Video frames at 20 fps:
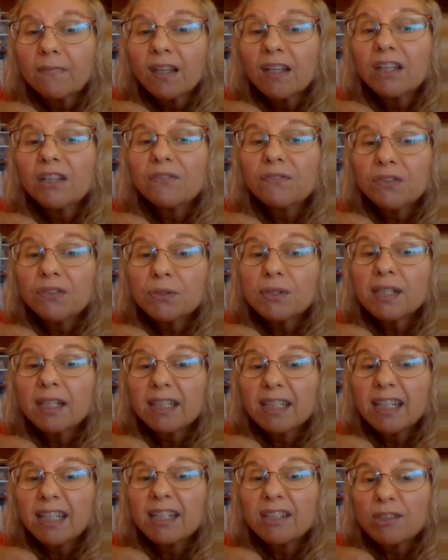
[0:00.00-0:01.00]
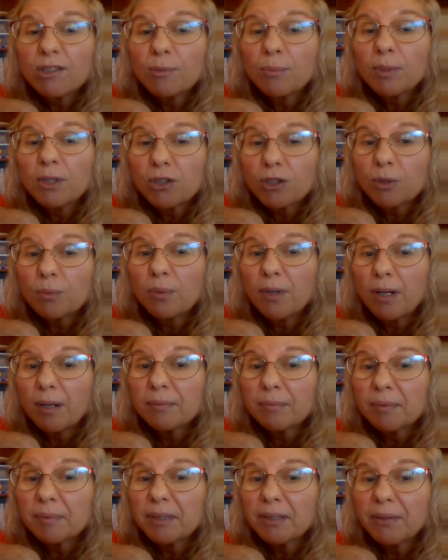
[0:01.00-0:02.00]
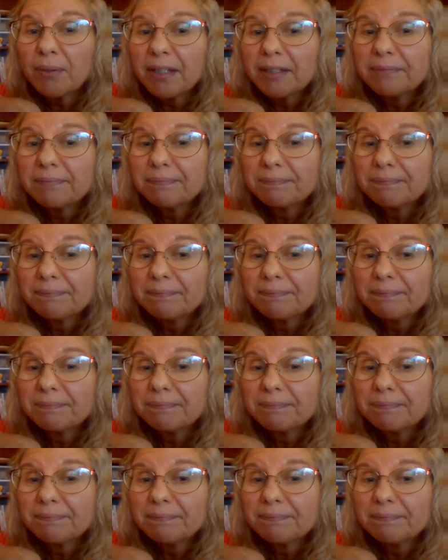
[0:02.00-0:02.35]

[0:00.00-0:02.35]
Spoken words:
If you said he ate too much, you're probably right.